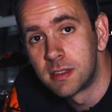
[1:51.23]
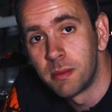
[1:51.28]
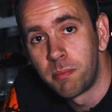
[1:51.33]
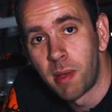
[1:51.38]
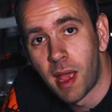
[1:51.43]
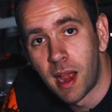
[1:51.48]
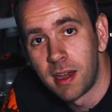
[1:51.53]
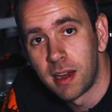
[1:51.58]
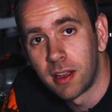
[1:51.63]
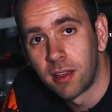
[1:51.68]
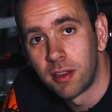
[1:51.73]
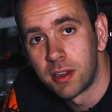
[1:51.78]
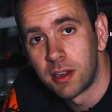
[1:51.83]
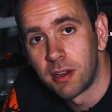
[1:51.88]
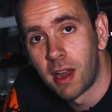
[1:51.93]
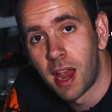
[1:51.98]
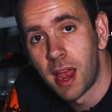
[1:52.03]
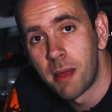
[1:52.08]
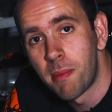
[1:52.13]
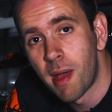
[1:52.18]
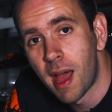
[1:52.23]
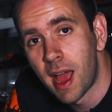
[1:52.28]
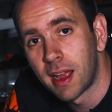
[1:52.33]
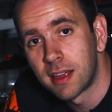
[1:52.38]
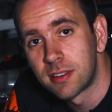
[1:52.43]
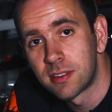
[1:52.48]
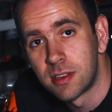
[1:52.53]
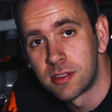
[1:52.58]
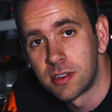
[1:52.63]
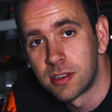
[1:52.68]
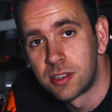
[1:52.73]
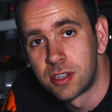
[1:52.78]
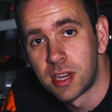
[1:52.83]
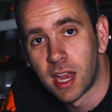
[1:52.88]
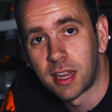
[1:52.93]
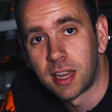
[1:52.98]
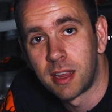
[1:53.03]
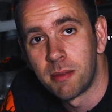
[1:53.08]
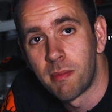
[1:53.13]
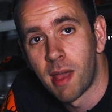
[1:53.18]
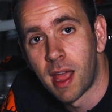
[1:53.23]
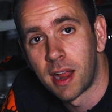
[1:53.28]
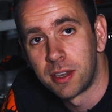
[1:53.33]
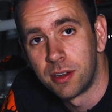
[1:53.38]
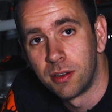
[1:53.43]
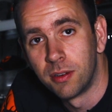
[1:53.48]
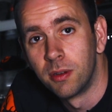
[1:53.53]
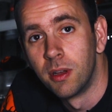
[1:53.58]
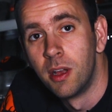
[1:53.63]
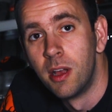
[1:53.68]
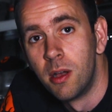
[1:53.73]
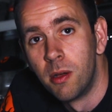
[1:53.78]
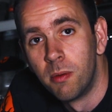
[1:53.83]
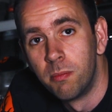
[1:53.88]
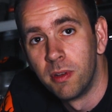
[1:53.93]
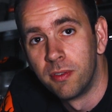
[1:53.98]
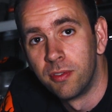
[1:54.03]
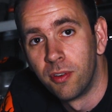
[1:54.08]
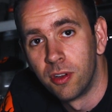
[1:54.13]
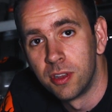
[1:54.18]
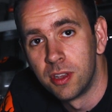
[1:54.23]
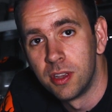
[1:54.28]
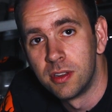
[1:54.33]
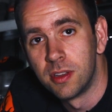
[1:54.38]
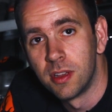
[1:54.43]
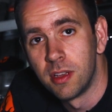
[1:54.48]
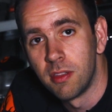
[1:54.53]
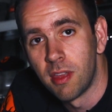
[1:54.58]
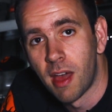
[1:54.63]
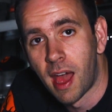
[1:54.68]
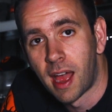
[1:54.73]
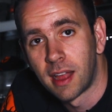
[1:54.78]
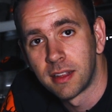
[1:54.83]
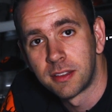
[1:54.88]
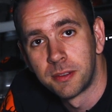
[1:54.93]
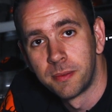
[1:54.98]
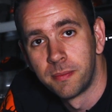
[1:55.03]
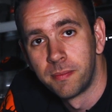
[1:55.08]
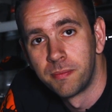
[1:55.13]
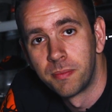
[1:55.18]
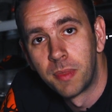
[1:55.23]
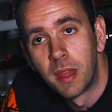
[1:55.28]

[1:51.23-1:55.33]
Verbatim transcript: depending on your airbag, so just check your manual before you do that.